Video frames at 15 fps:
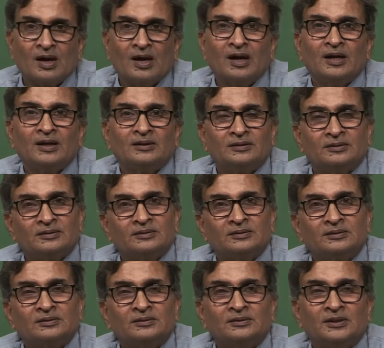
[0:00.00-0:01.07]
and
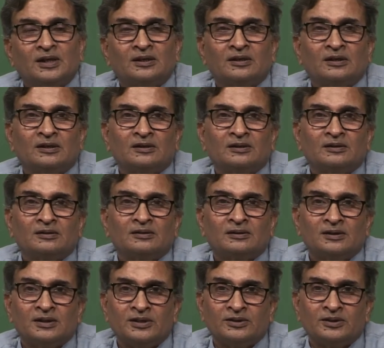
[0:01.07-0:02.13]
general
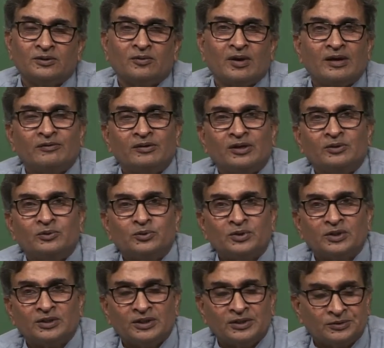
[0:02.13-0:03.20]
reason why we are
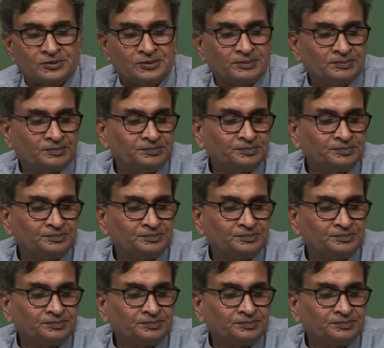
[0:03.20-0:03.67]
using these.